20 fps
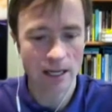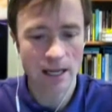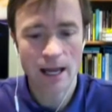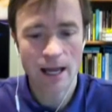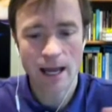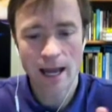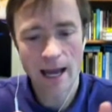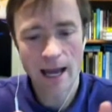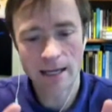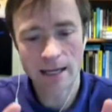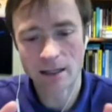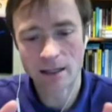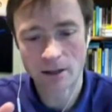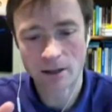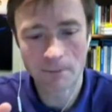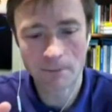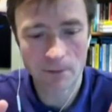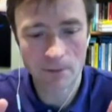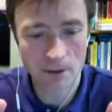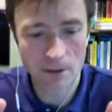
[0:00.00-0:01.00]
And
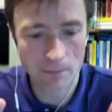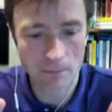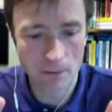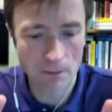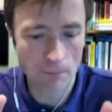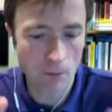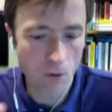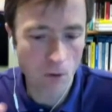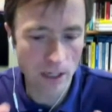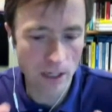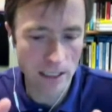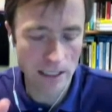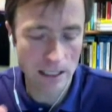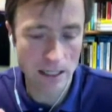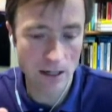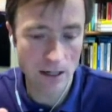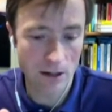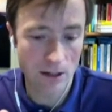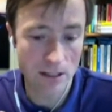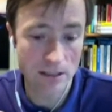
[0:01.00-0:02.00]
the point
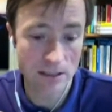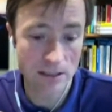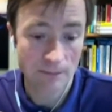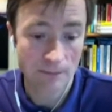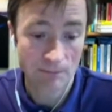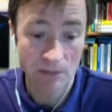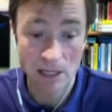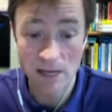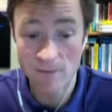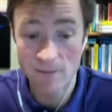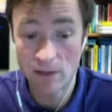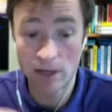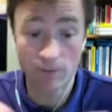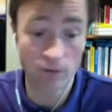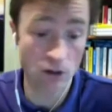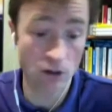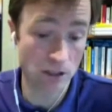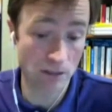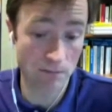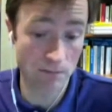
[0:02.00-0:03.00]
here is, even if
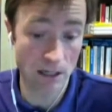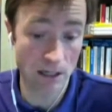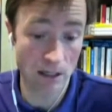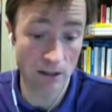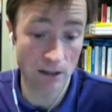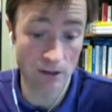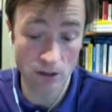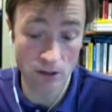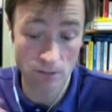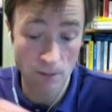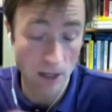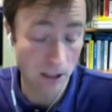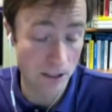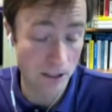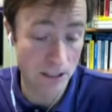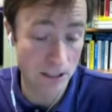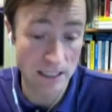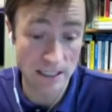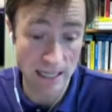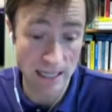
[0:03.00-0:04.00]
those
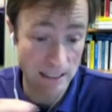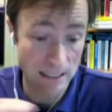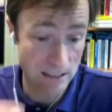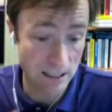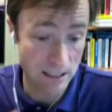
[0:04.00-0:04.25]
policies at some